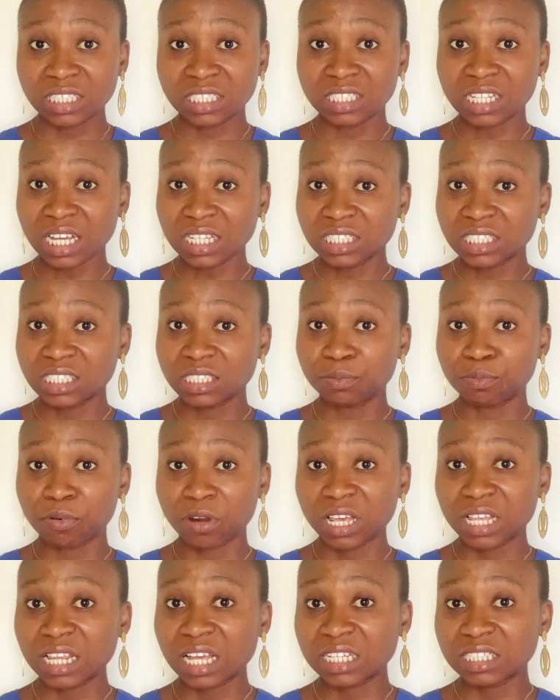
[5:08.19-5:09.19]
that is
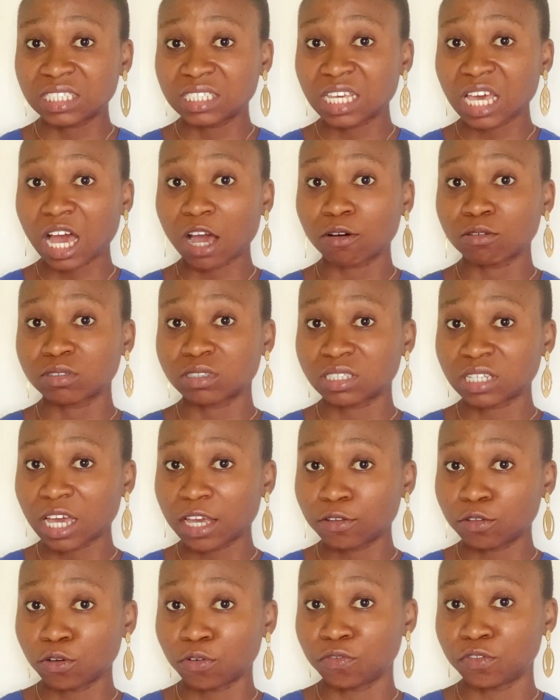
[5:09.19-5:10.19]
pregnancy
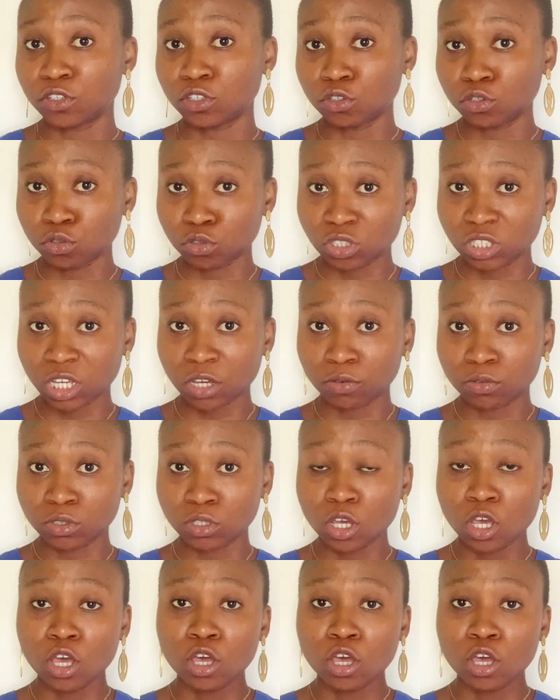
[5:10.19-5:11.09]
outside of the uterus.